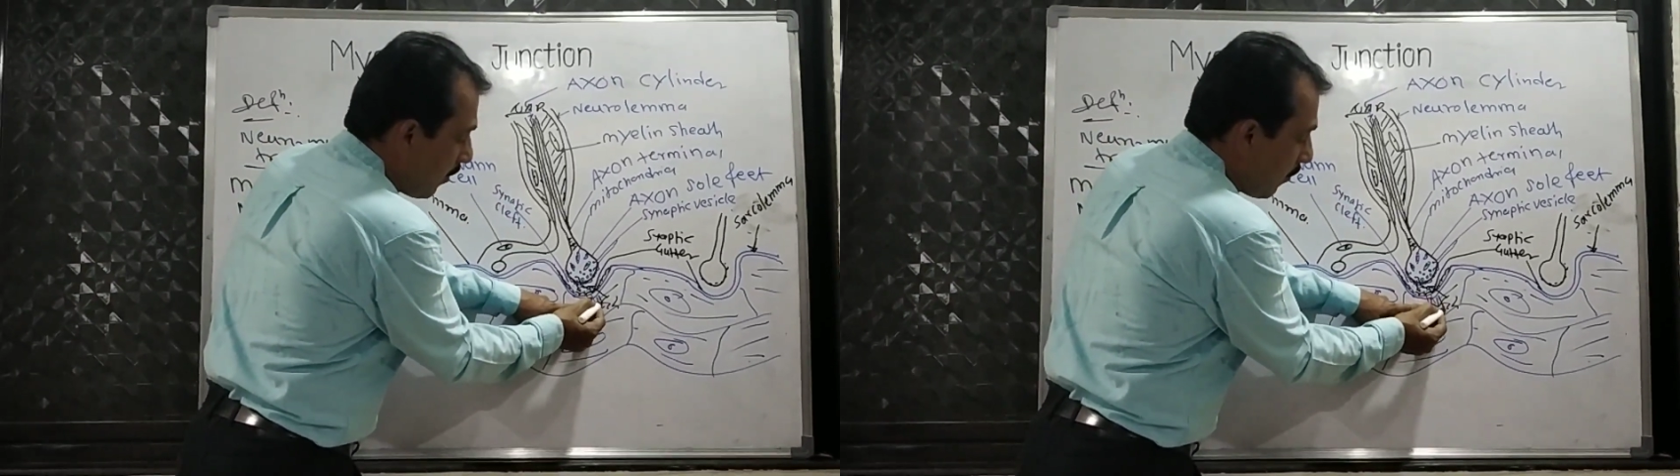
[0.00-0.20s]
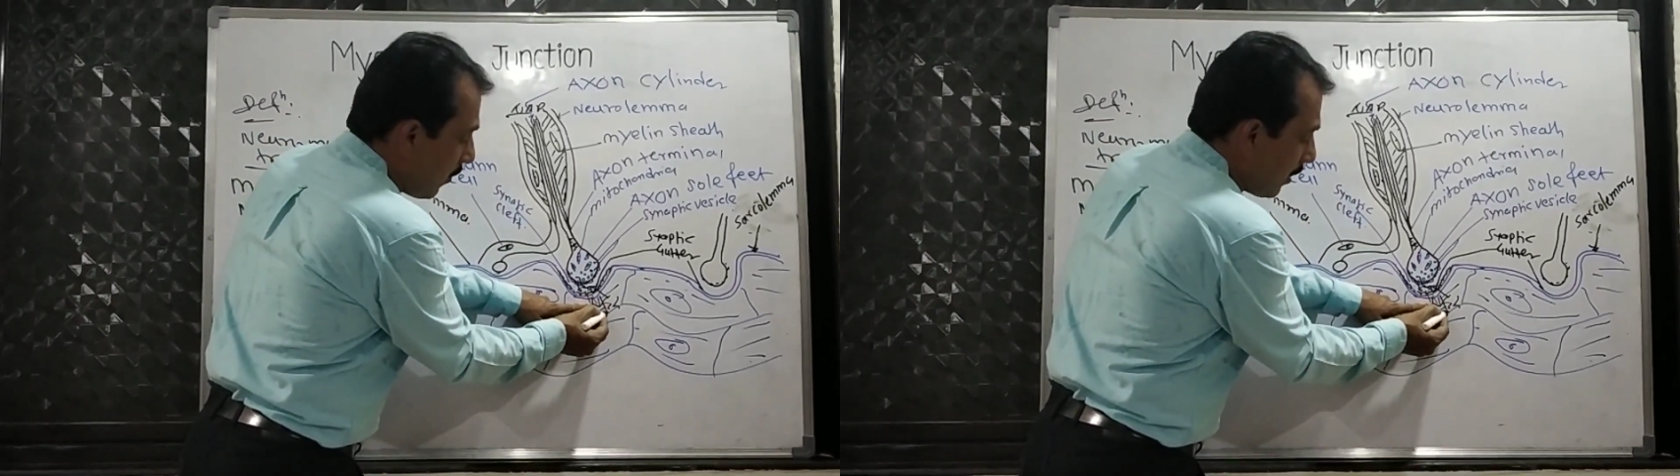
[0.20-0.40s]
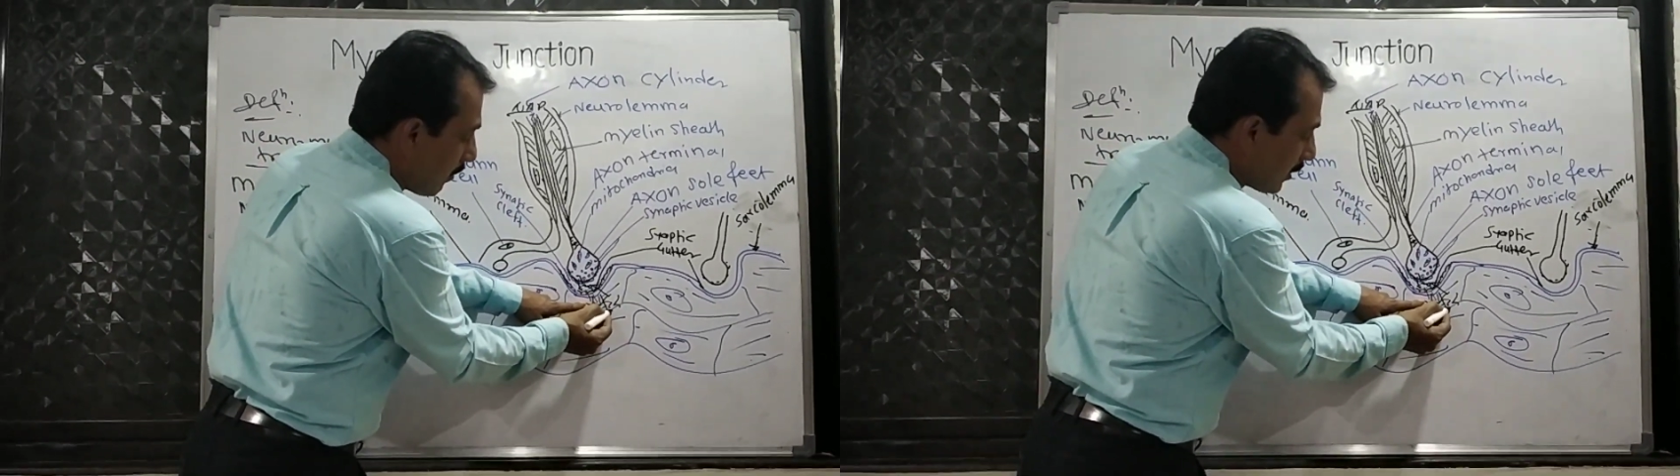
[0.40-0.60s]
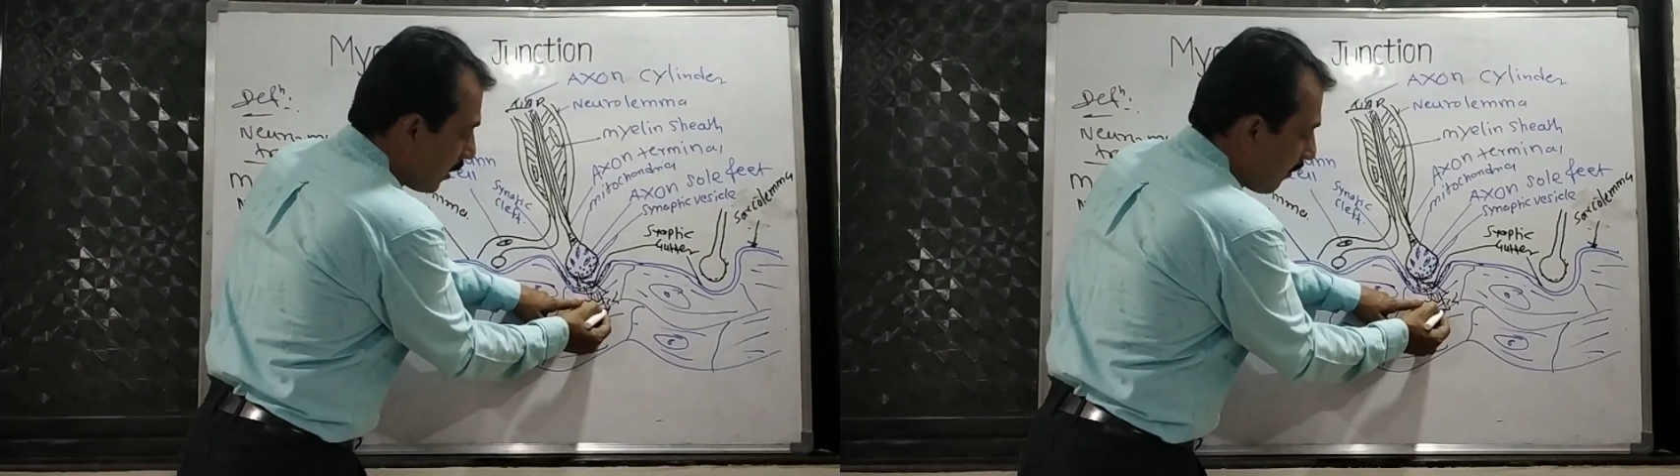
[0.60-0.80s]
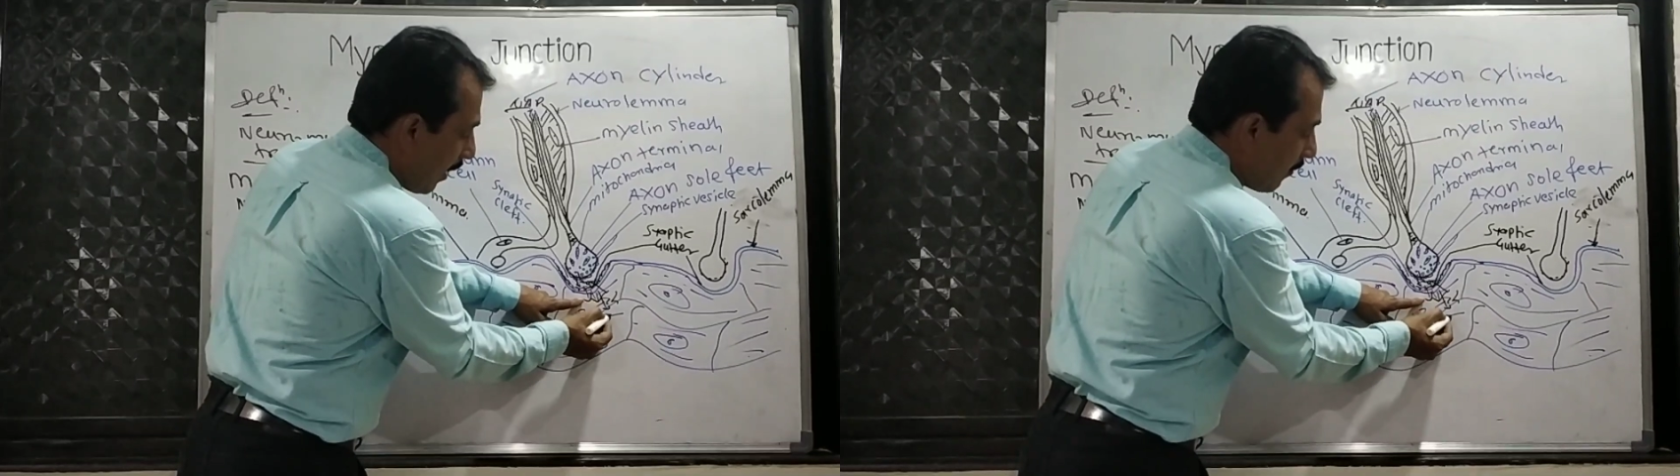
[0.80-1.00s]
one
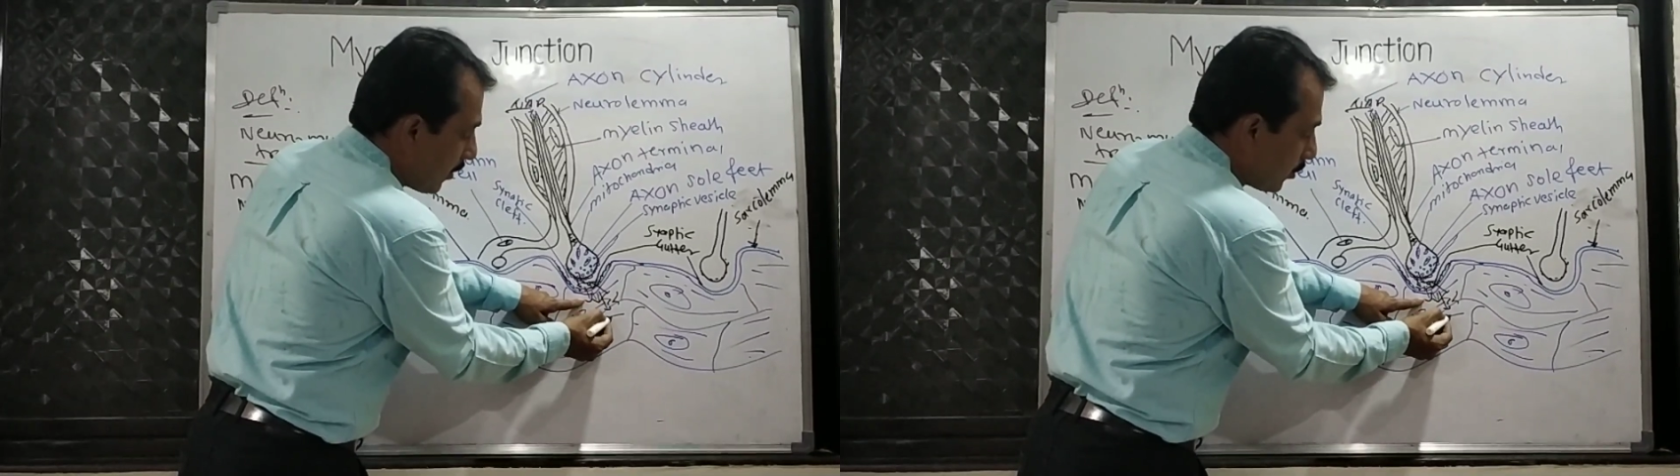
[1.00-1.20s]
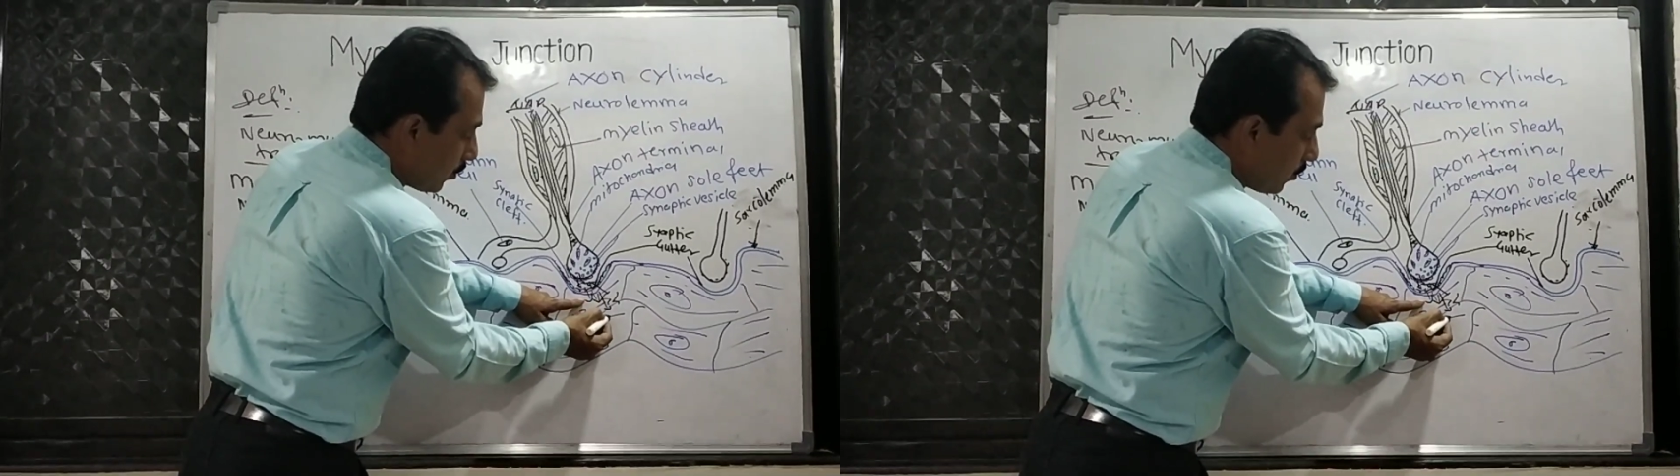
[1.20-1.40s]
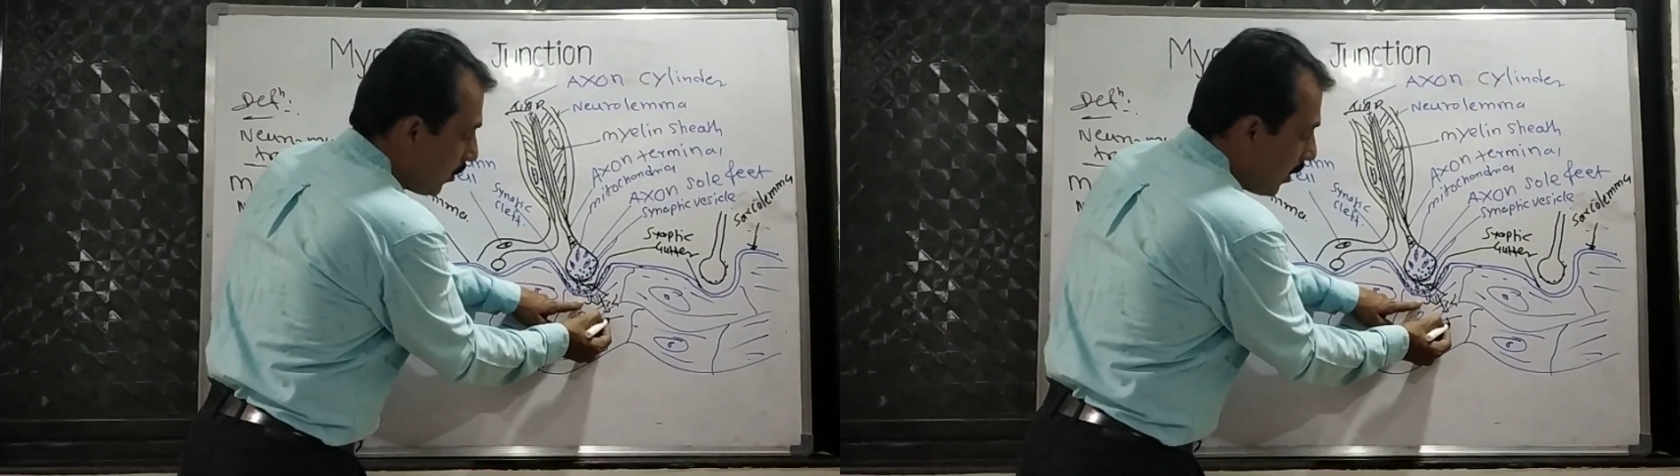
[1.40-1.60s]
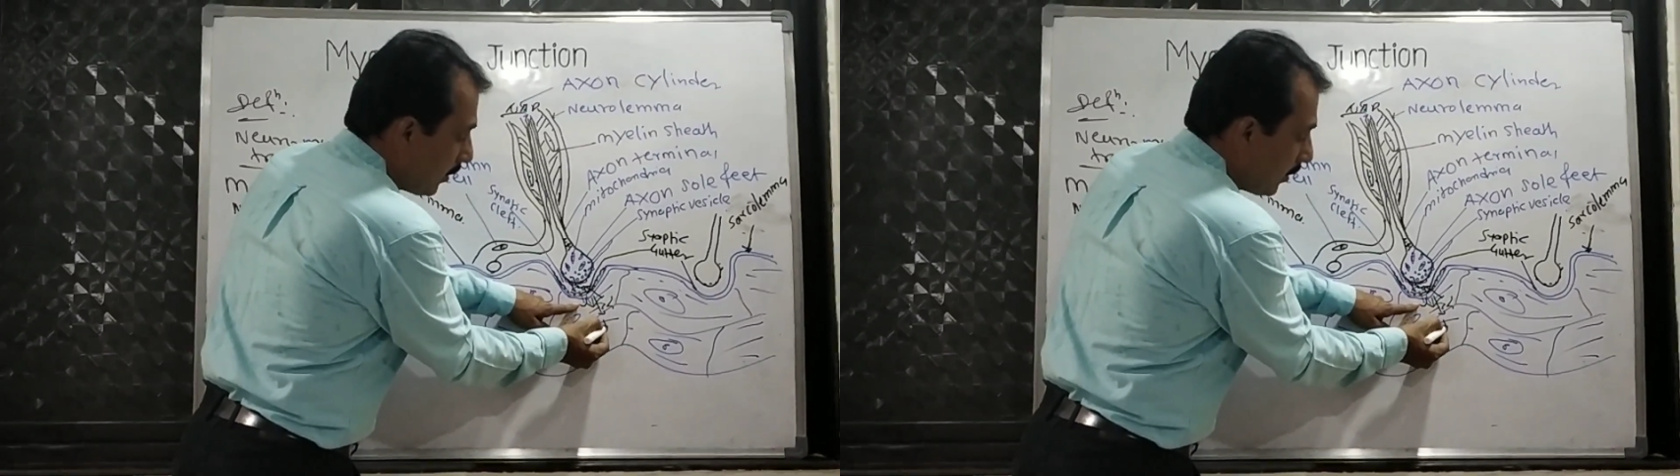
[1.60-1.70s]
muscle fibers to